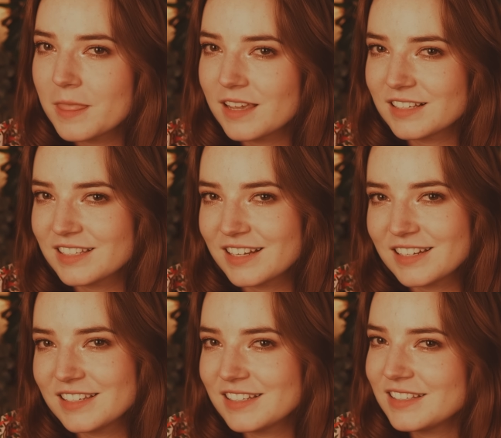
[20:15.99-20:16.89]

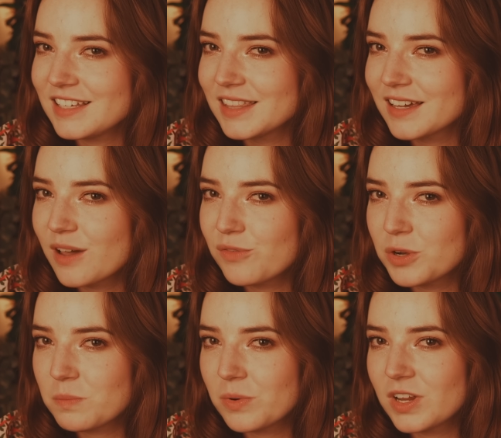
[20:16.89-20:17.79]
excited to see the
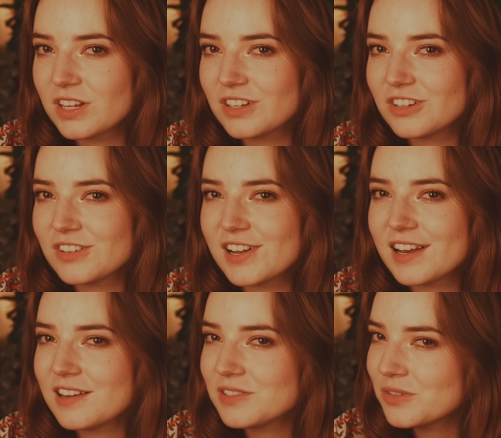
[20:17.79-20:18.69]
covered bridge
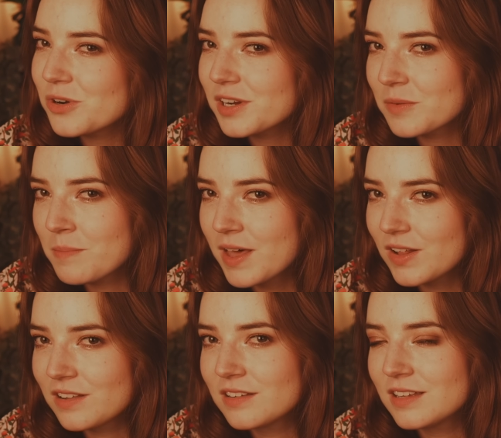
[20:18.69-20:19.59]
and historic mill,